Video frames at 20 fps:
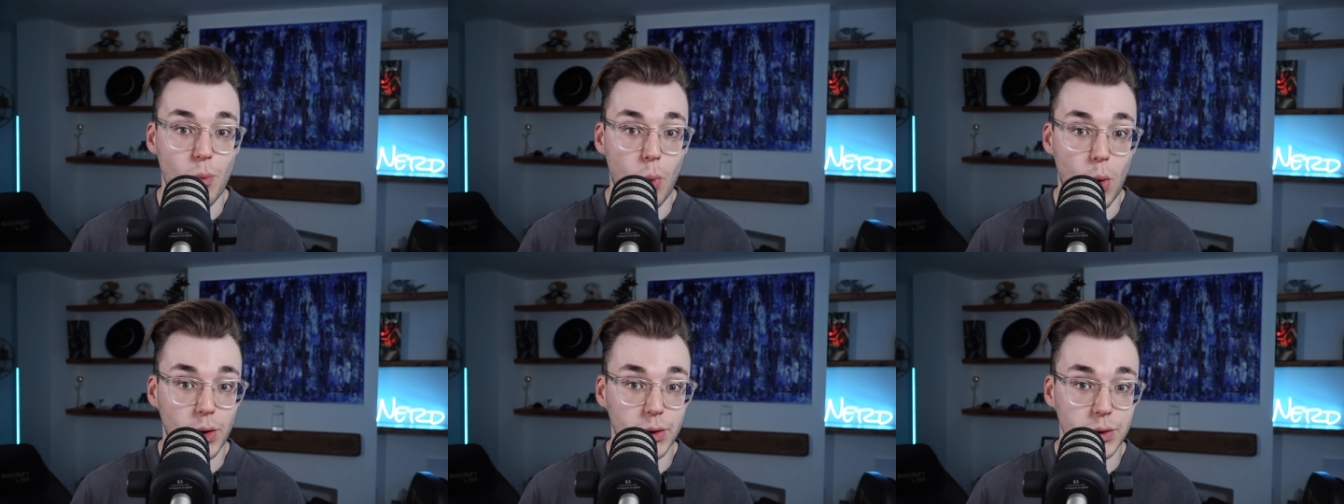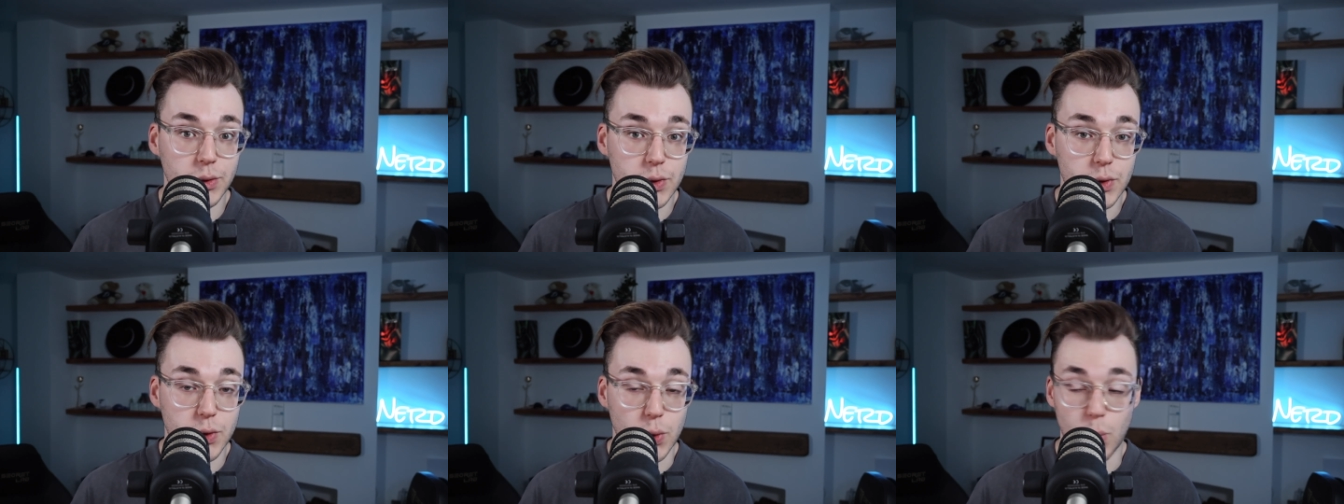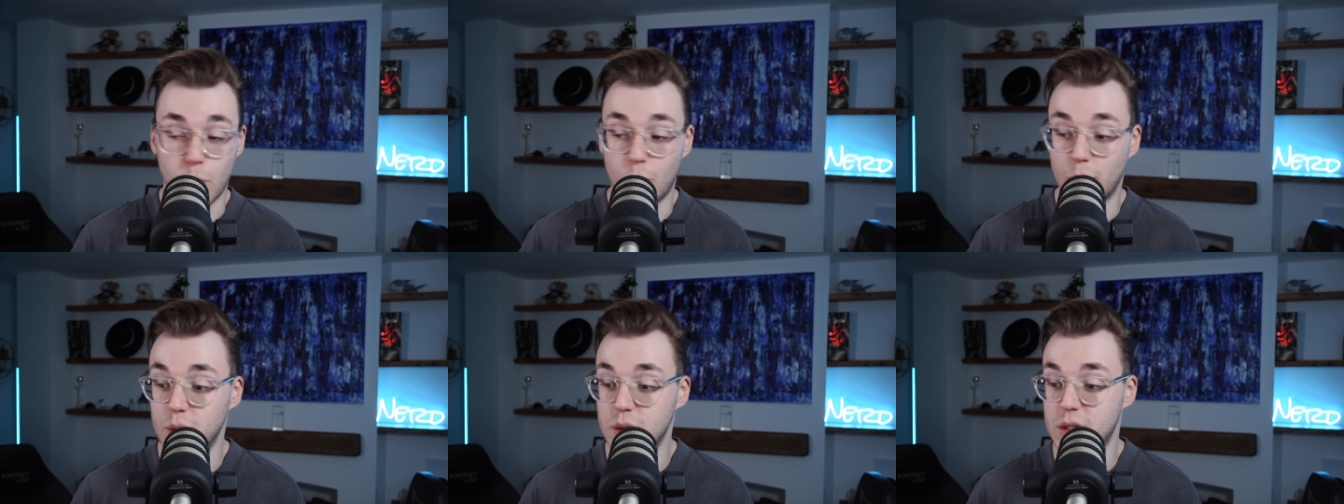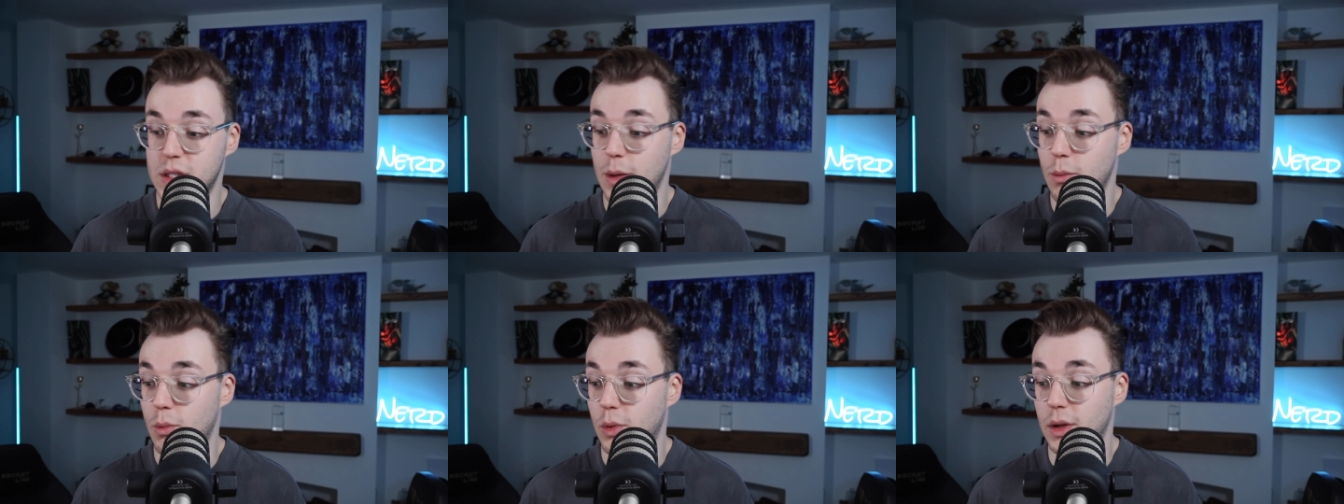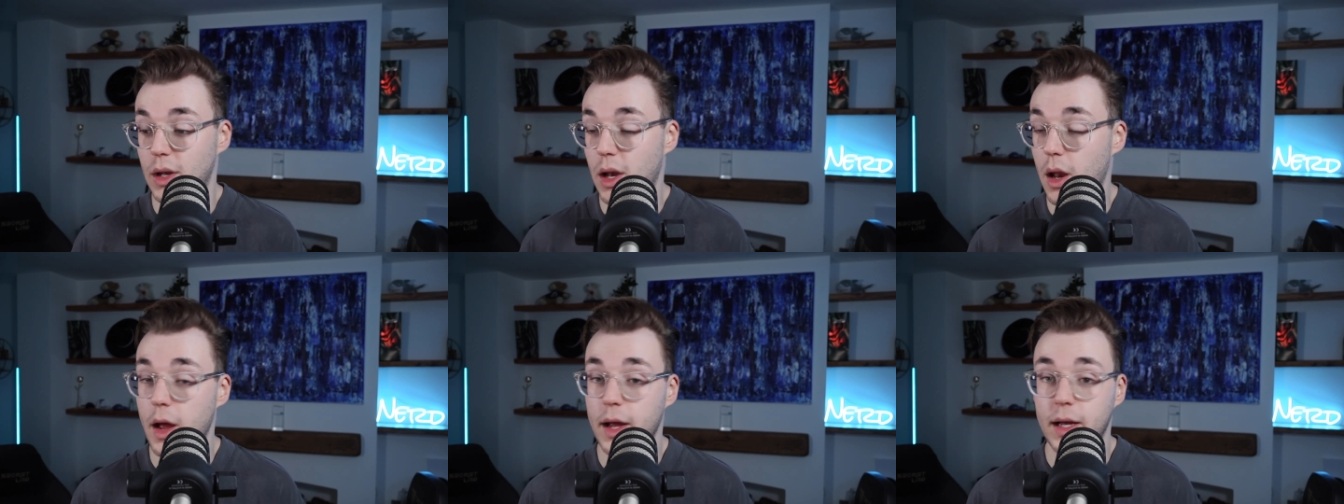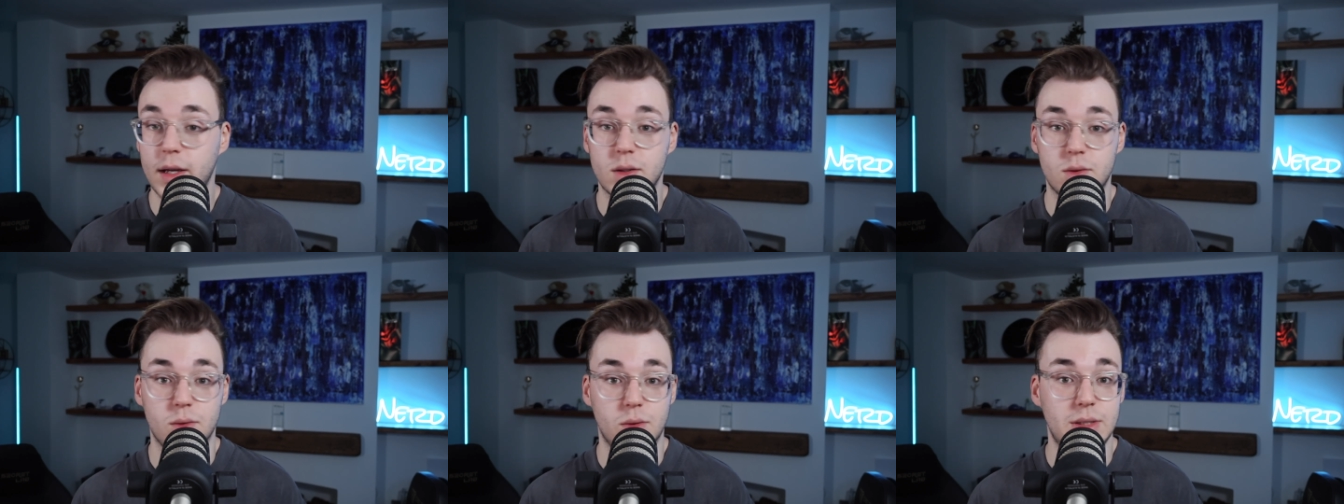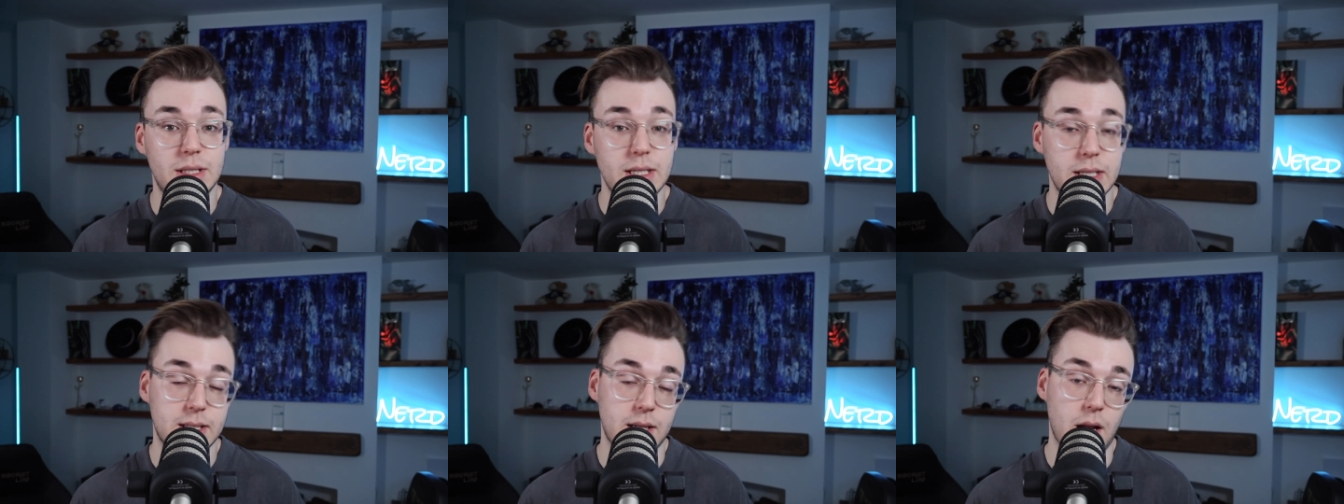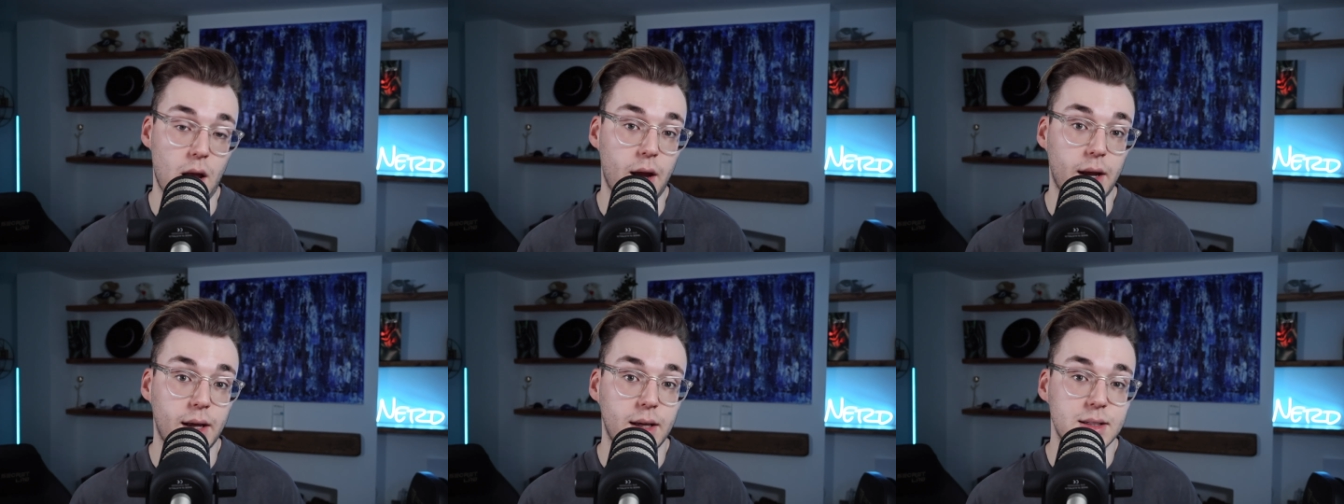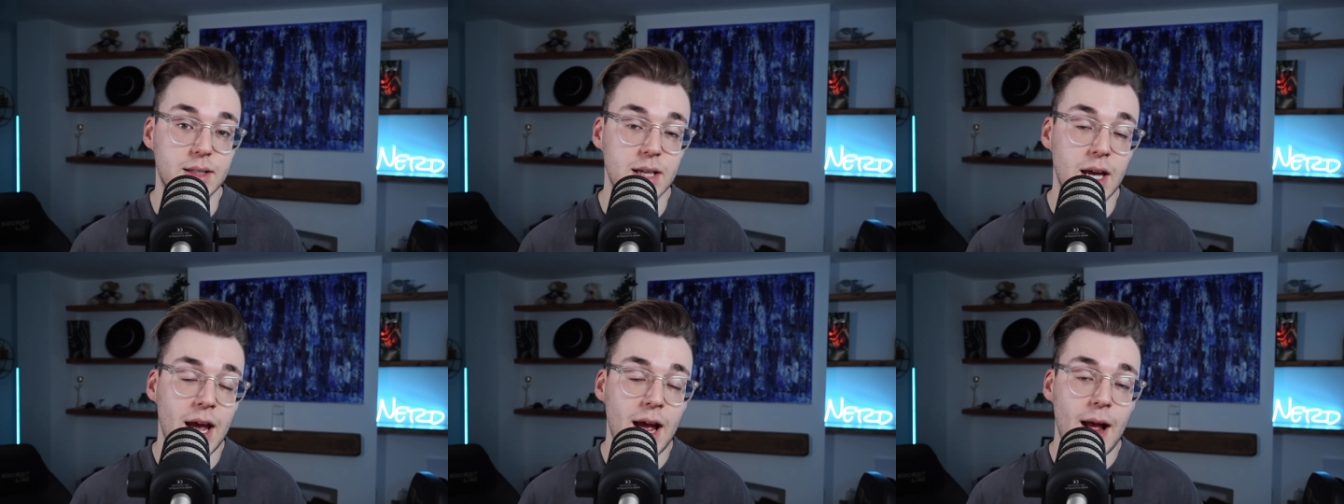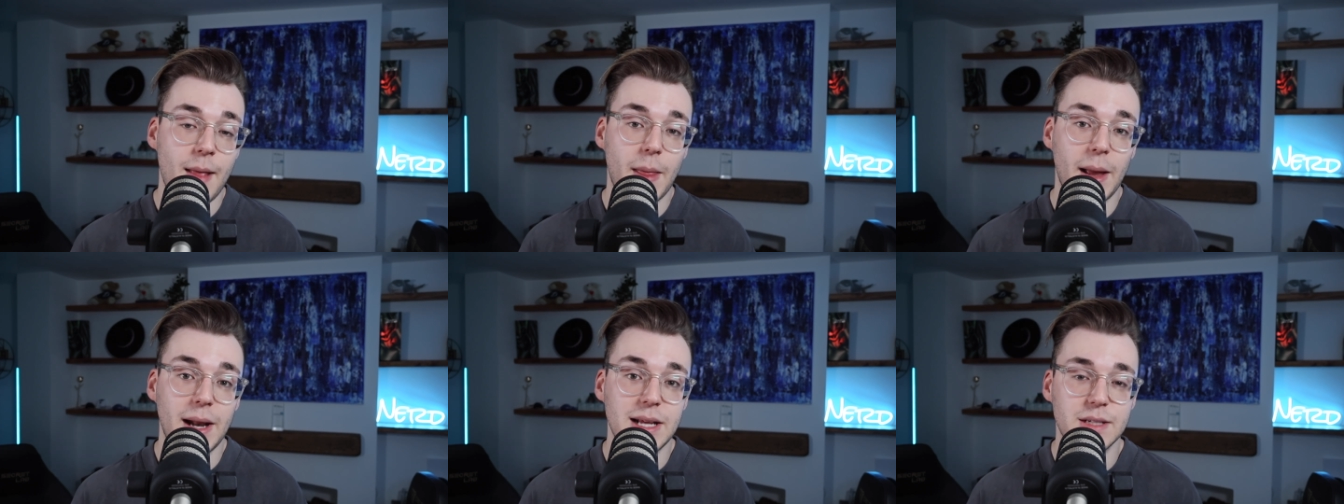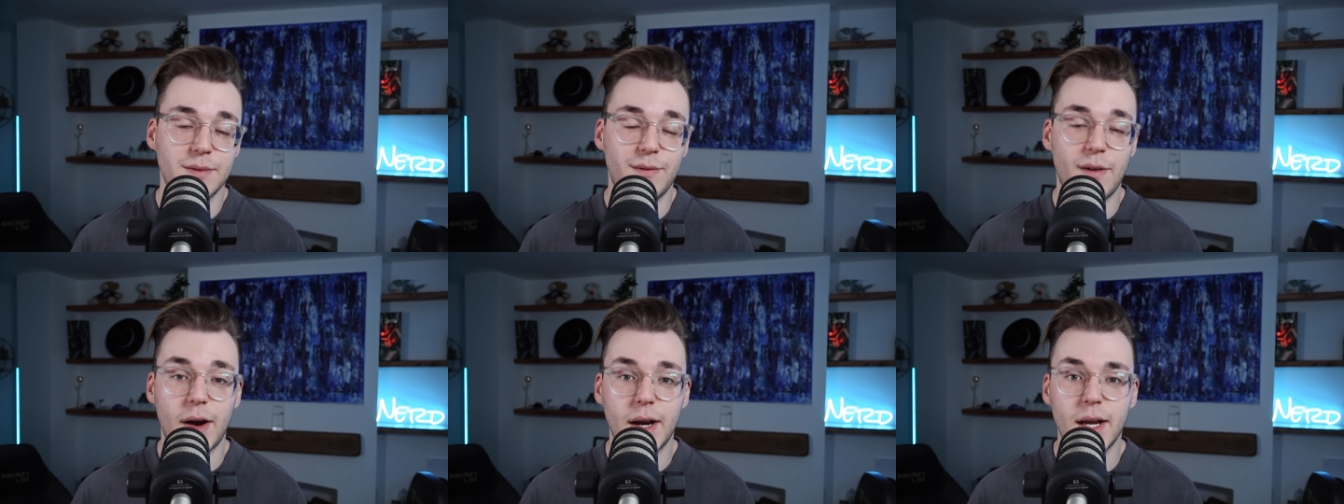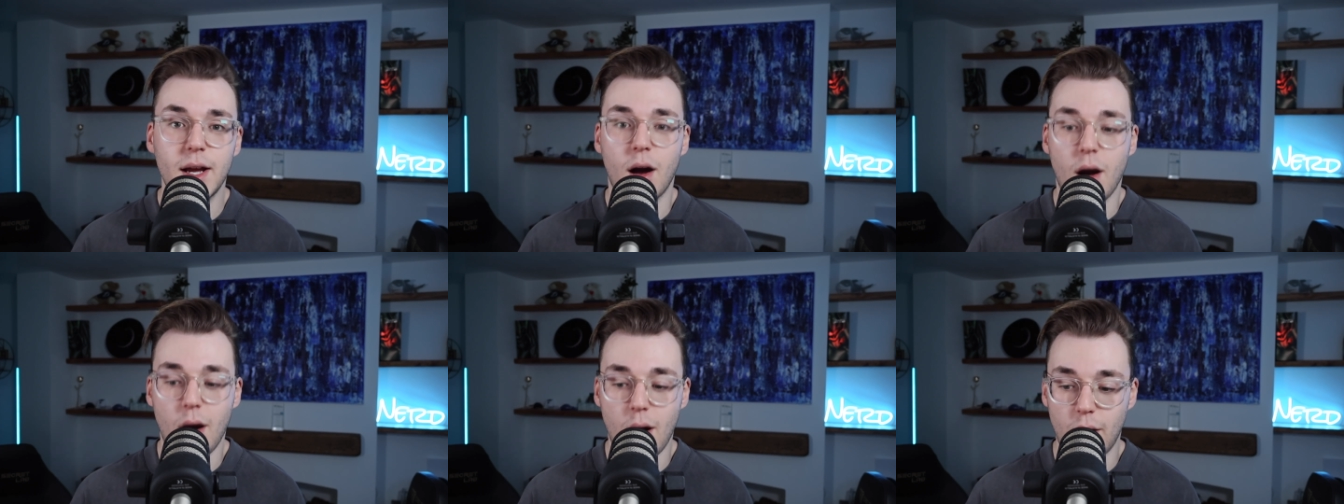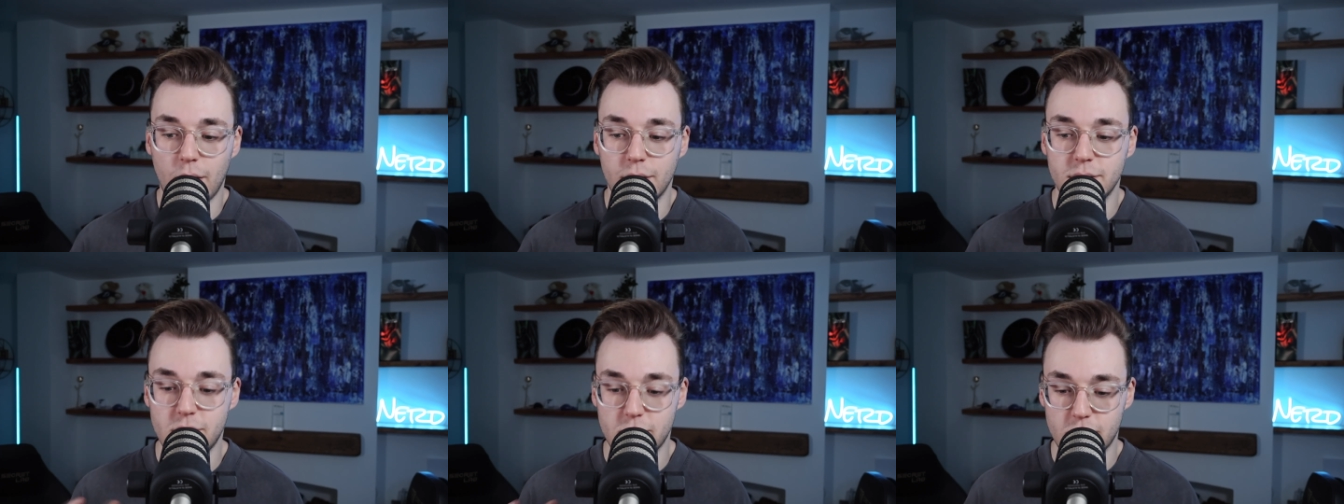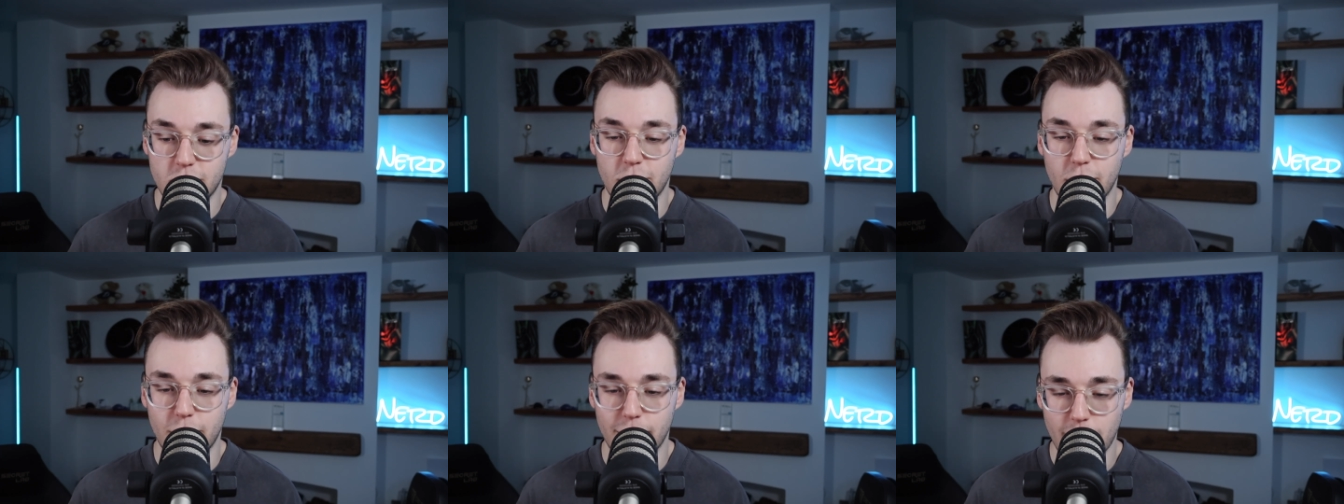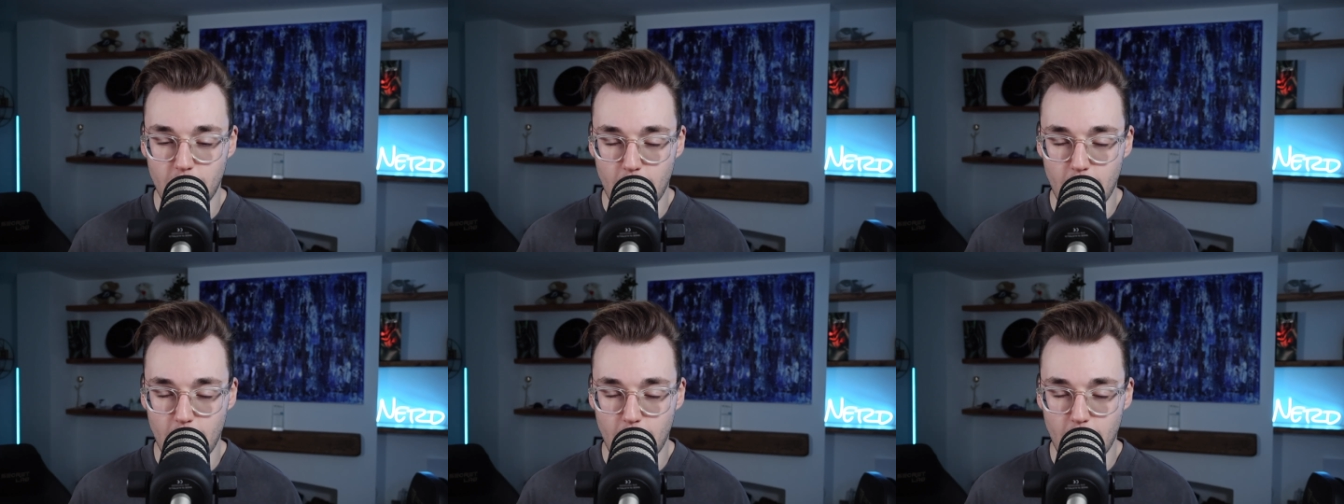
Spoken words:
wants or what someone likes or dislikes, then it's very hard to sort of